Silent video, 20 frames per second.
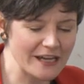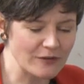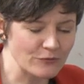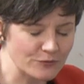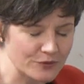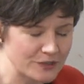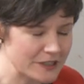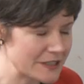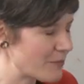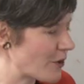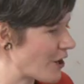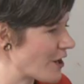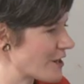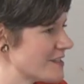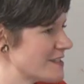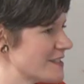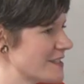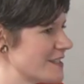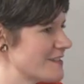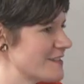get really
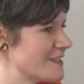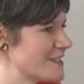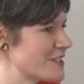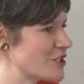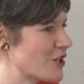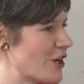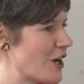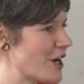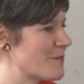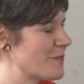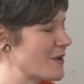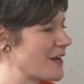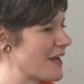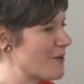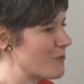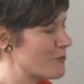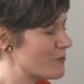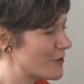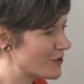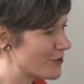partisan in this talk, but
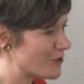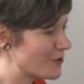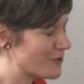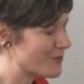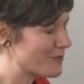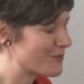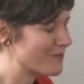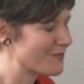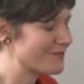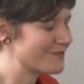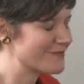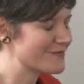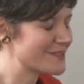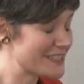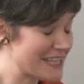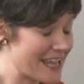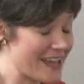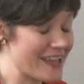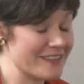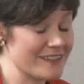I will
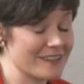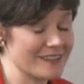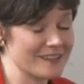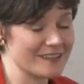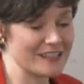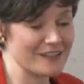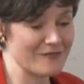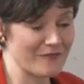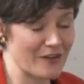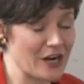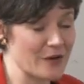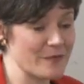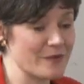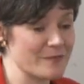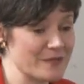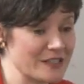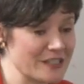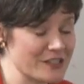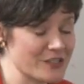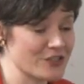say that the
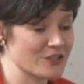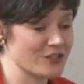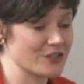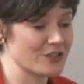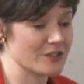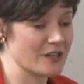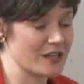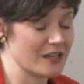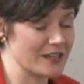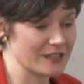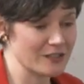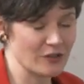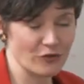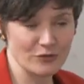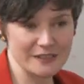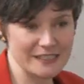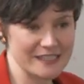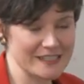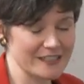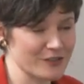environment minister
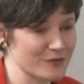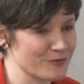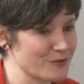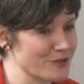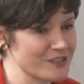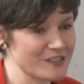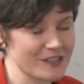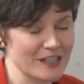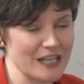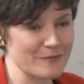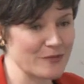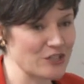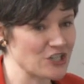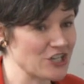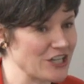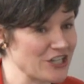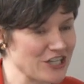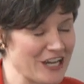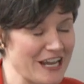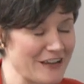only said the words climate
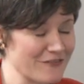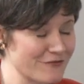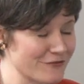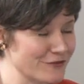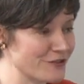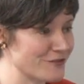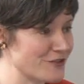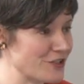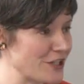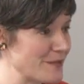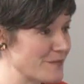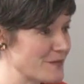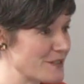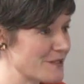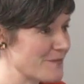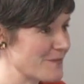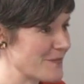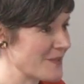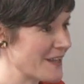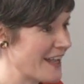change a handful of
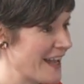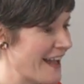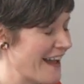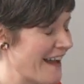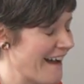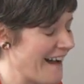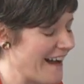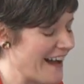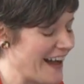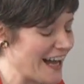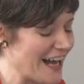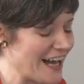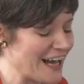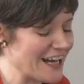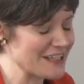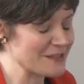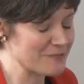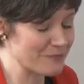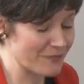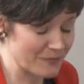times.
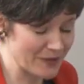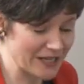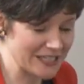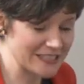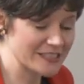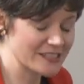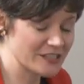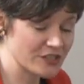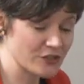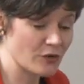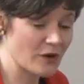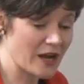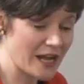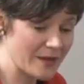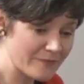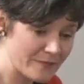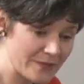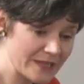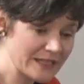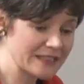Uh, but so
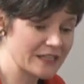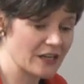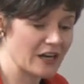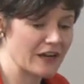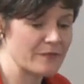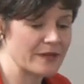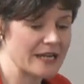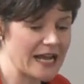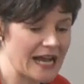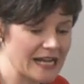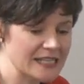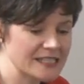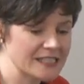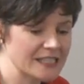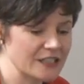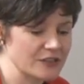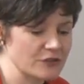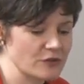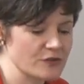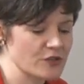I've been there, I've been
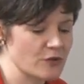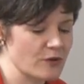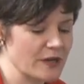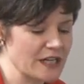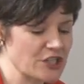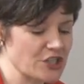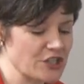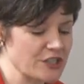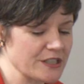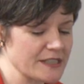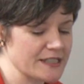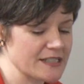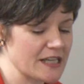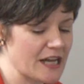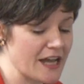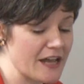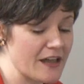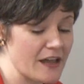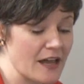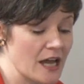asking those questions.
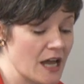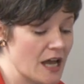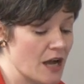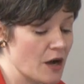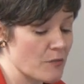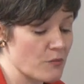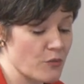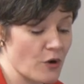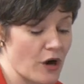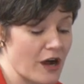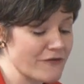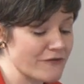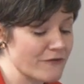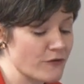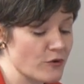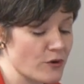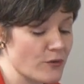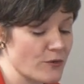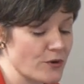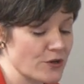I brought
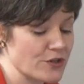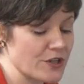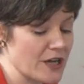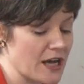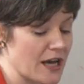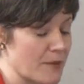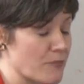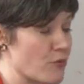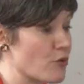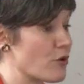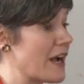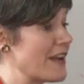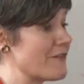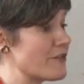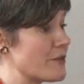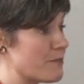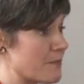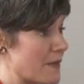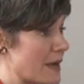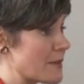forward a
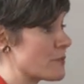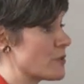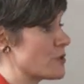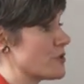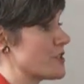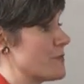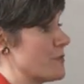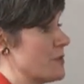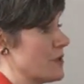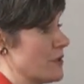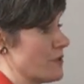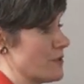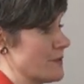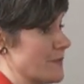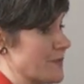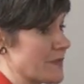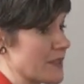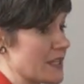private members bill